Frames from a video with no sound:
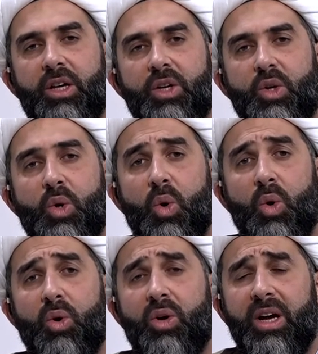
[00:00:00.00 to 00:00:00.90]

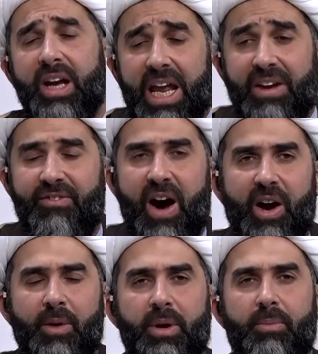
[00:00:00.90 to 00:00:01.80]
your
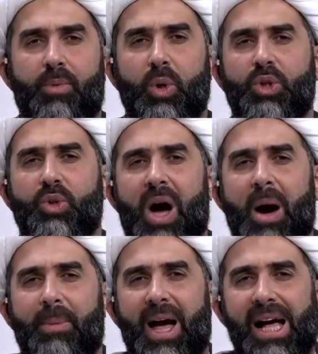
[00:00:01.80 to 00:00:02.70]
environment brought you
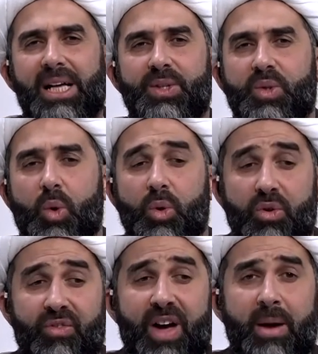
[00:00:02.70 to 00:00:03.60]
up as, or your
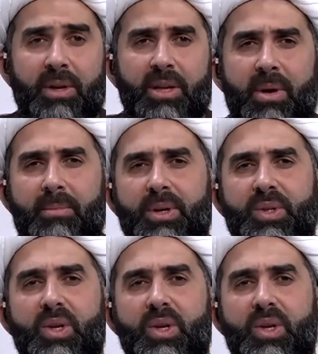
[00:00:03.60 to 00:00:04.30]
family members